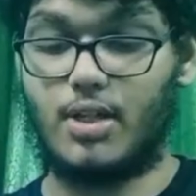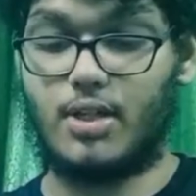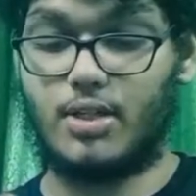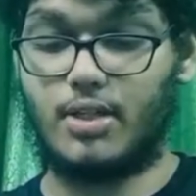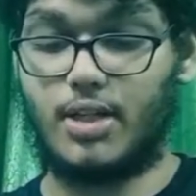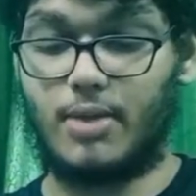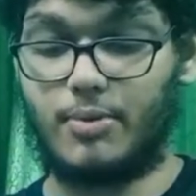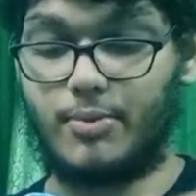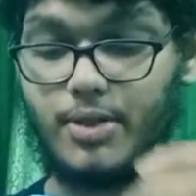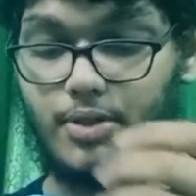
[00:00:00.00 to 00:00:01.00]
The type of
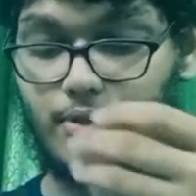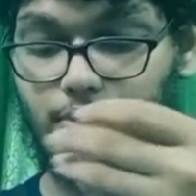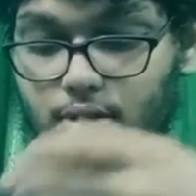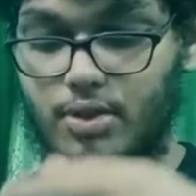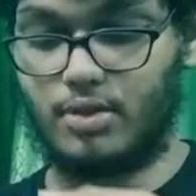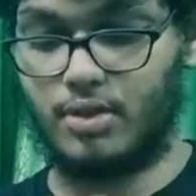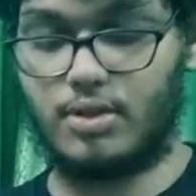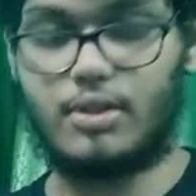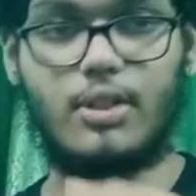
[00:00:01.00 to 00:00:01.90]
material, it's